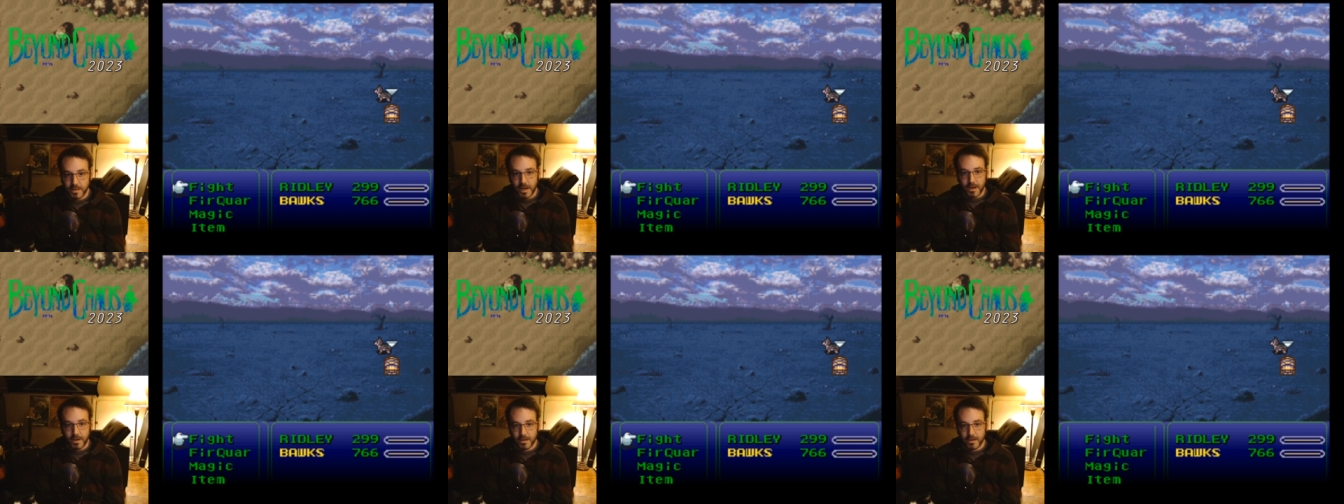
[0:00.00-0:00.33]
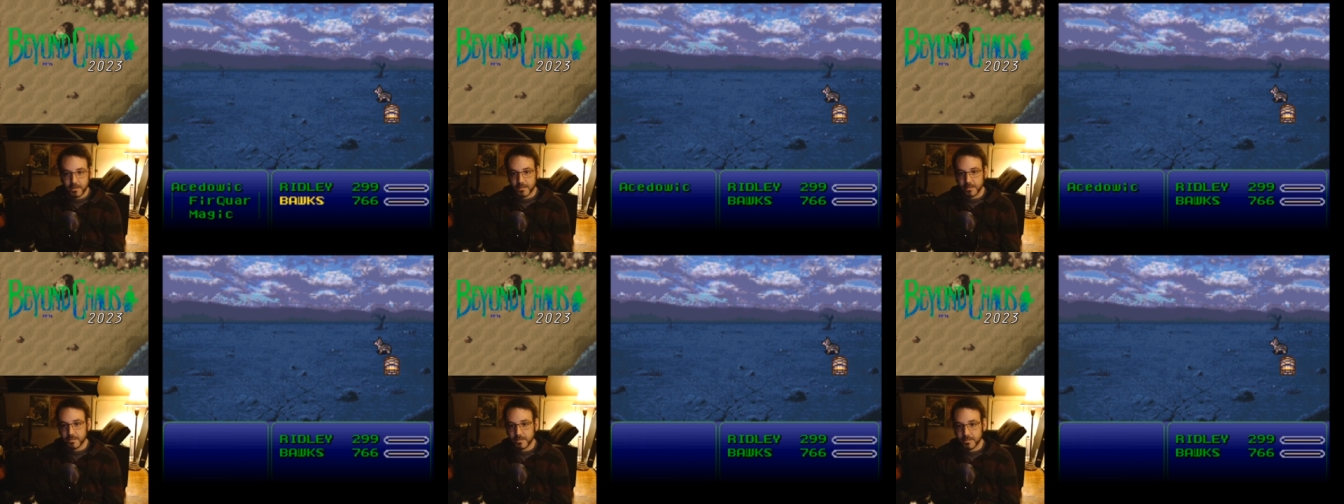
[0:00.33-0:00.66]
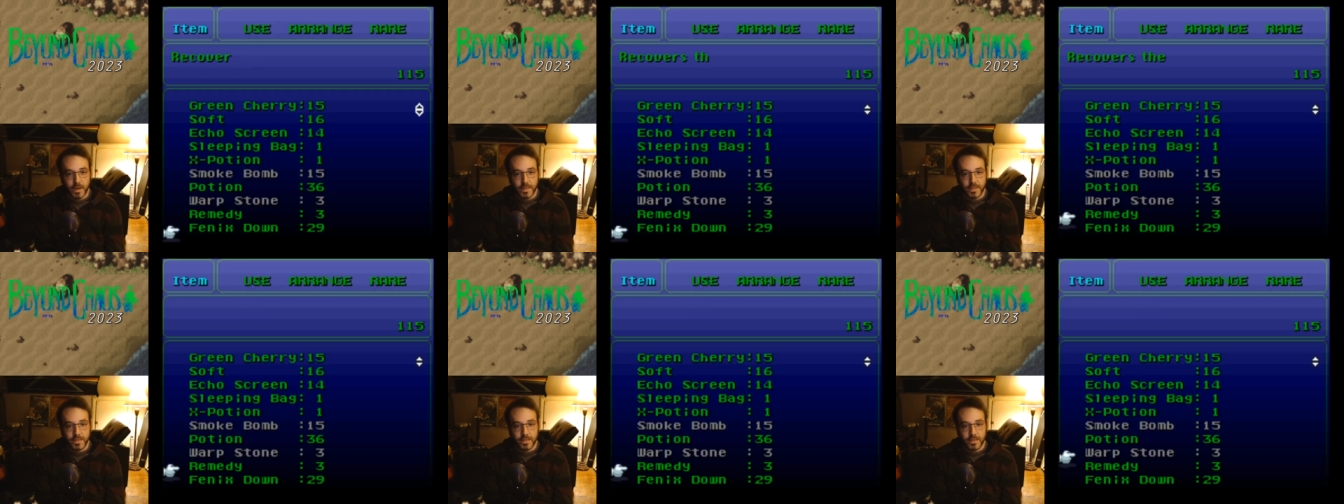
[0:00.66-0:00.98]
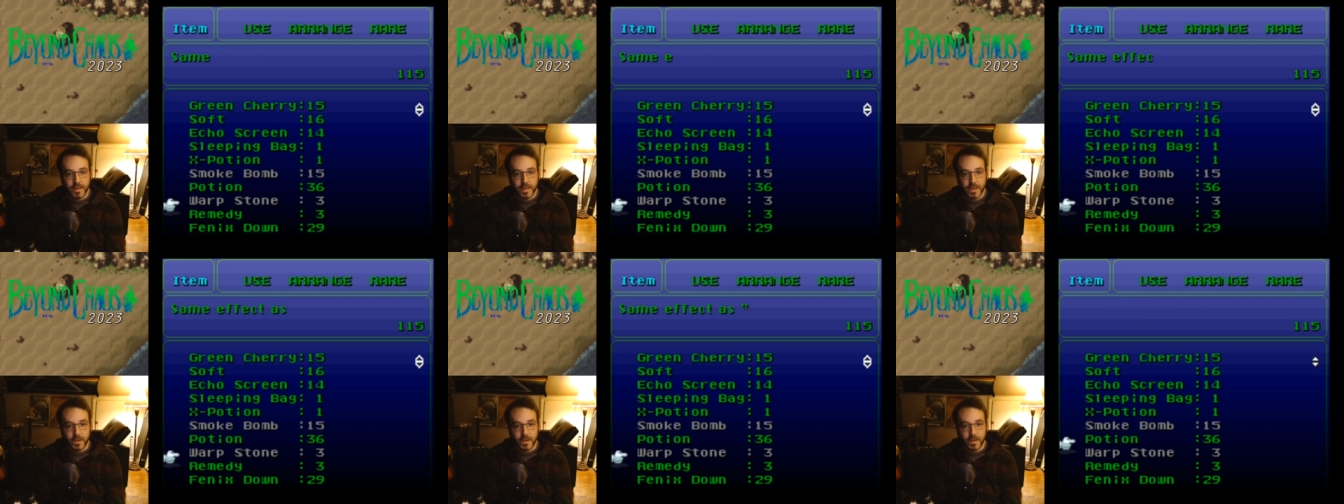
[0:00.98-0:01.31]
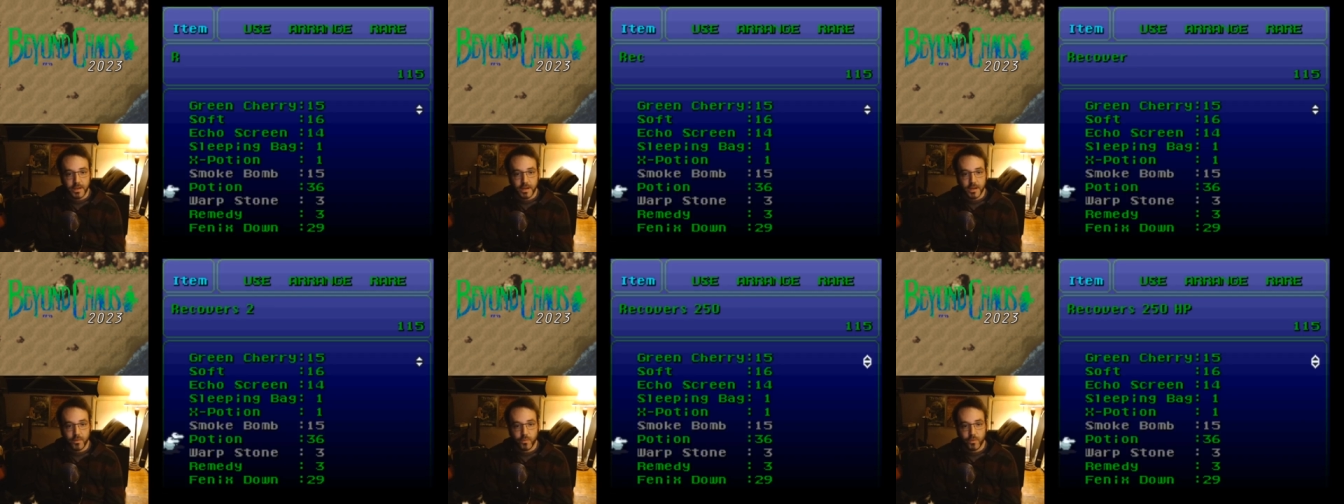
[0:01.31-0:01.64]
Ha! I think
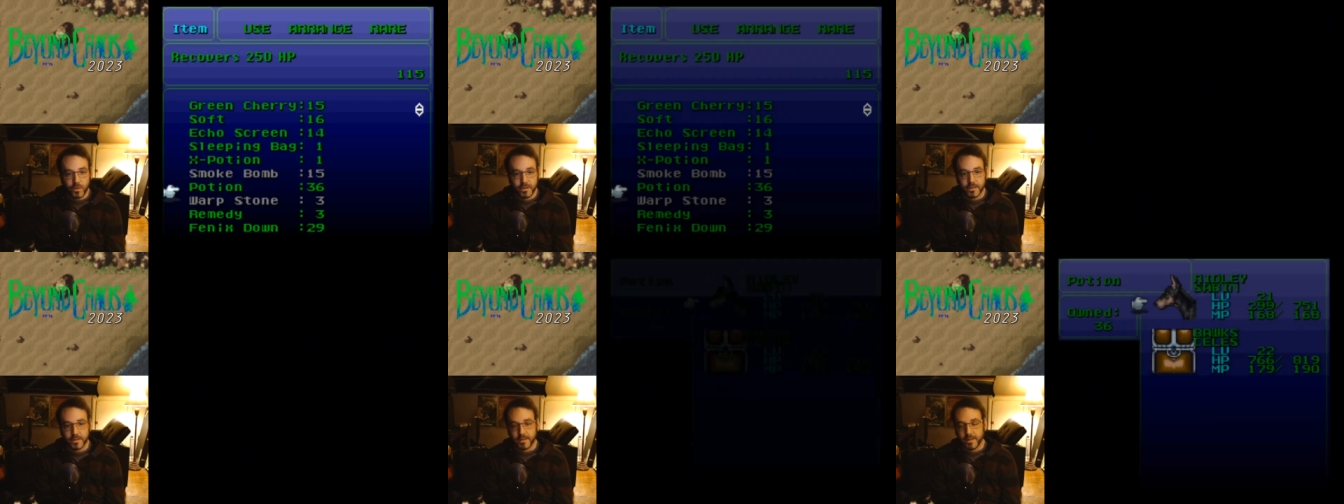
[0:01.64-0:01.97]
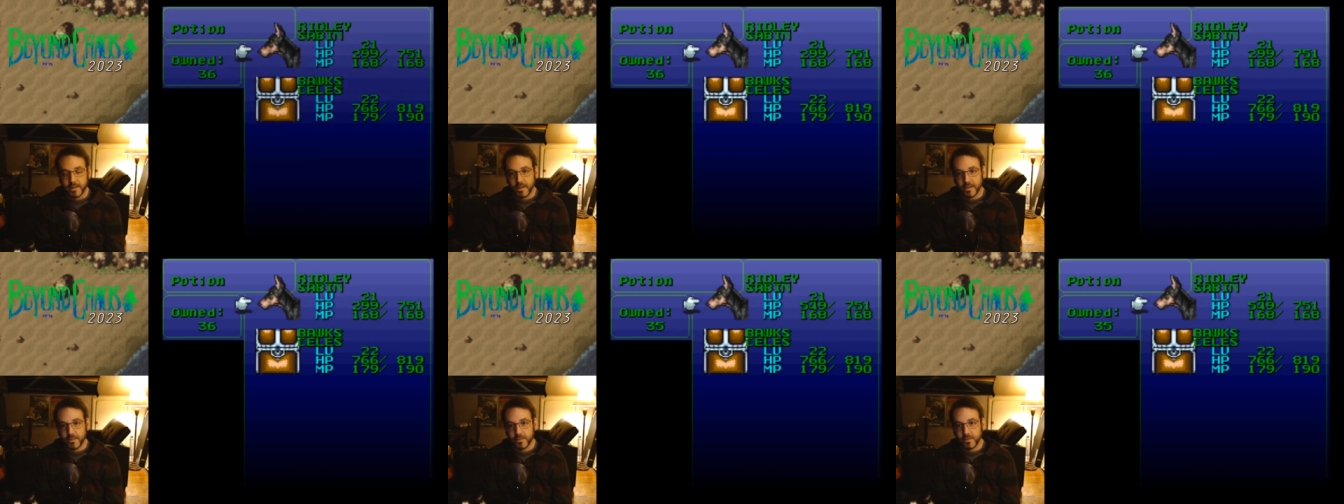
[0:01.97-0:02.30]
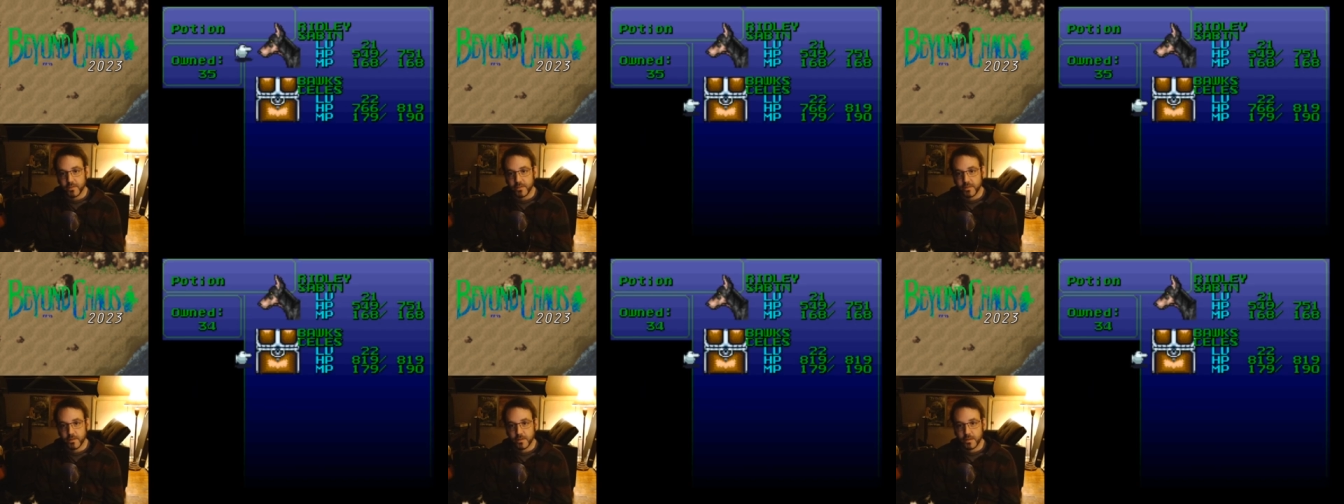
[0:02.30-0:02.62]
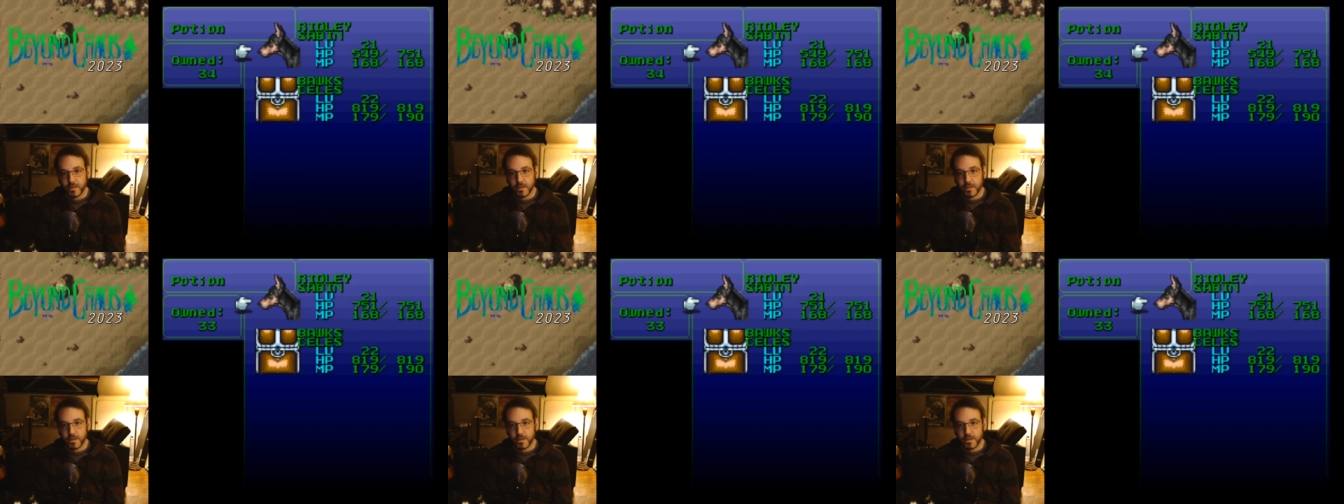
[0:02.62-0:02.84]
I want to test